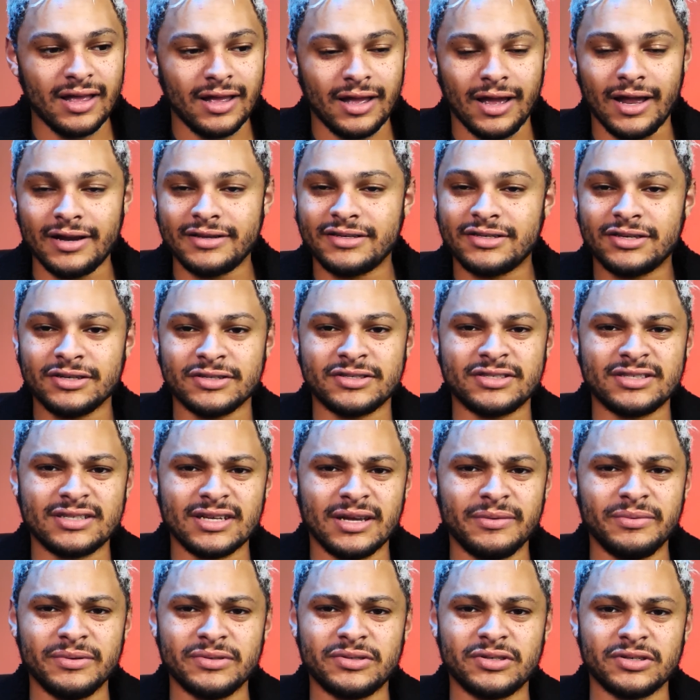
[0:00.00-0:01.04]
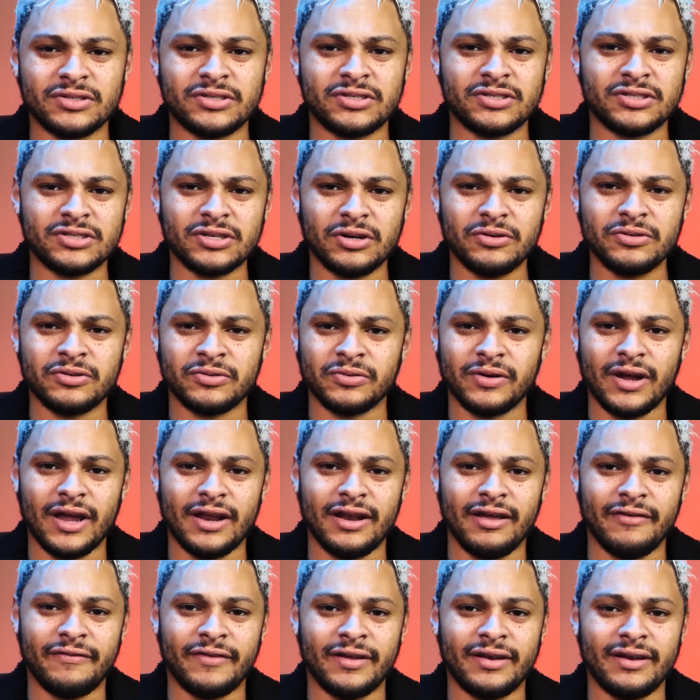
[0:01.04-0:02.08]
it was just so
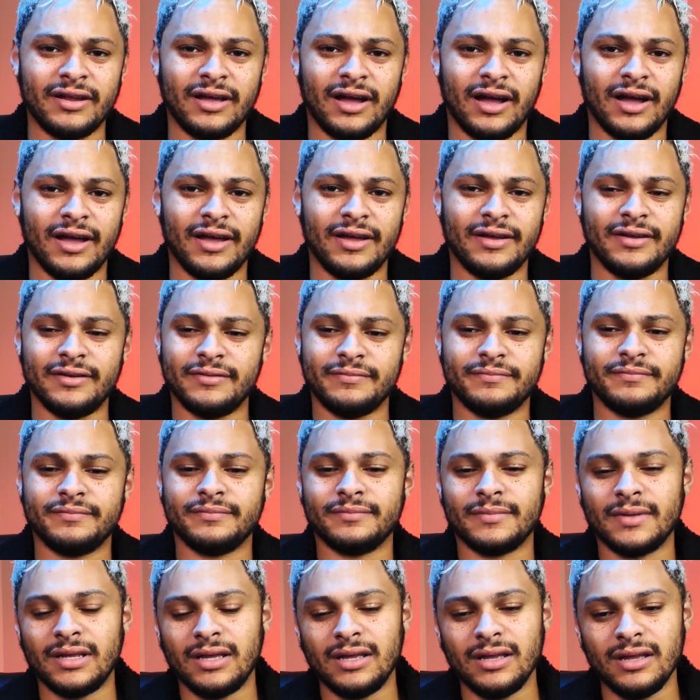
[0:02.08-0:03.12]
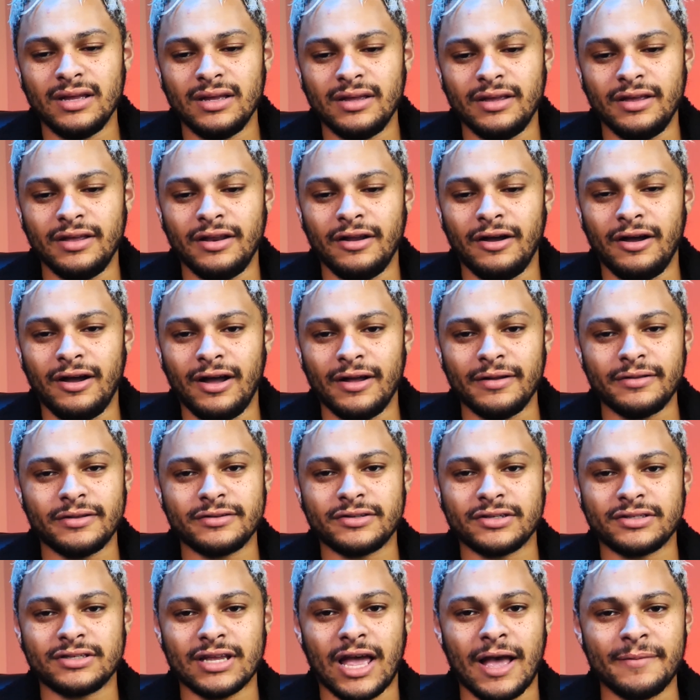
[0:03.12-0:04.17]
creative, and I
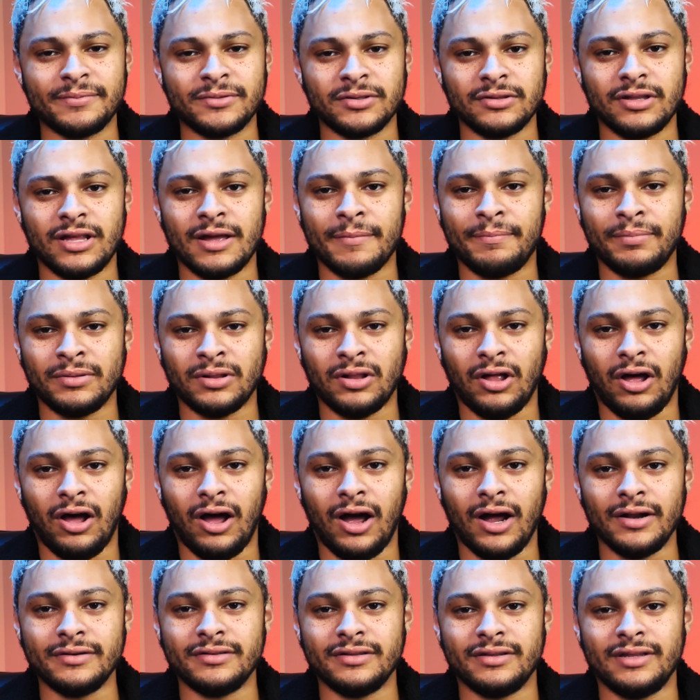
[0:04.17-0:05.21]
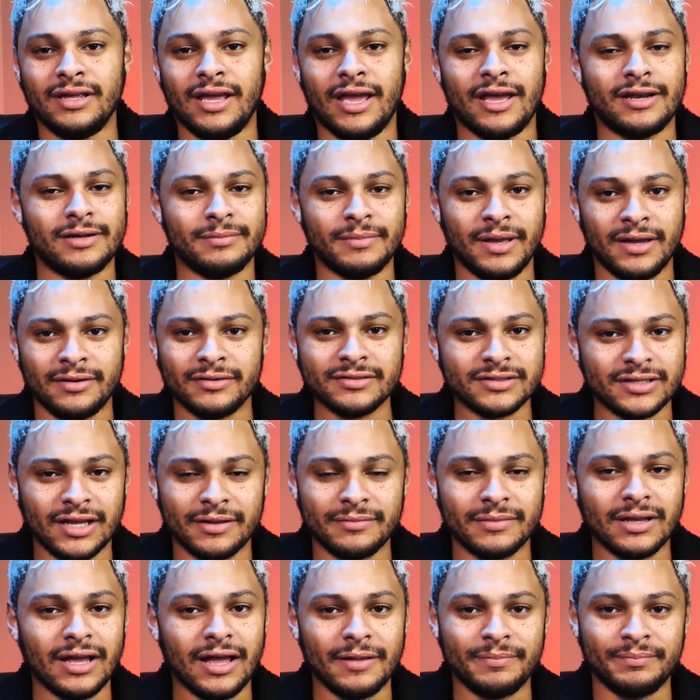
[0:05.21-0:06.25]
just absolutely applaud the animators
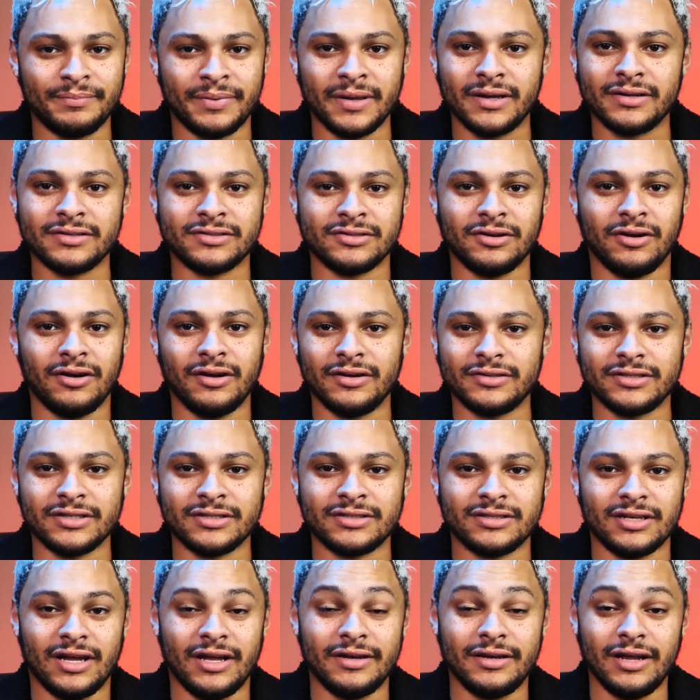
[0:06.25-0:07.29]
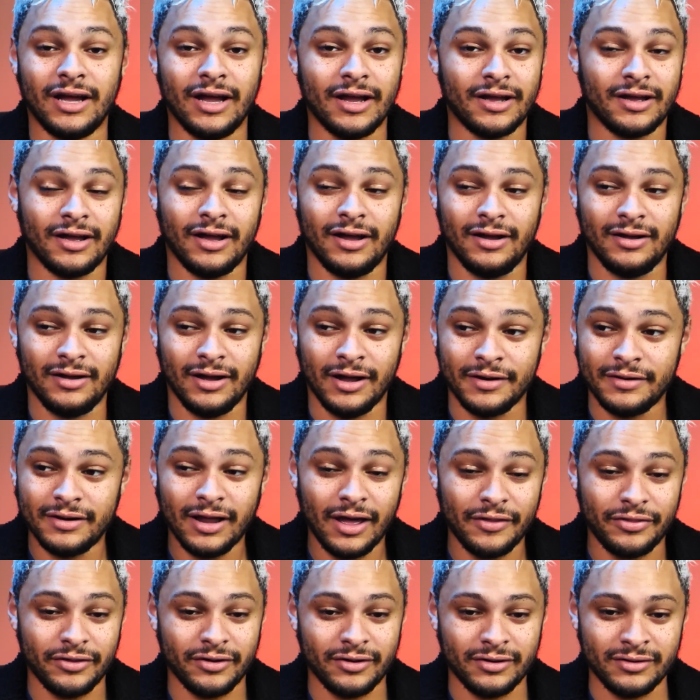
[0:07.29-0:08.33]
at Pixar. Just
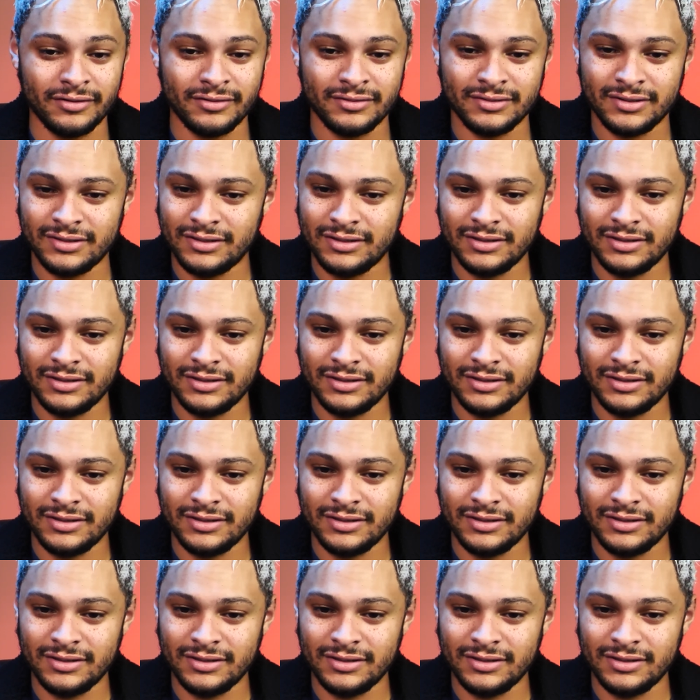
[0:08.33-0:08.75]
another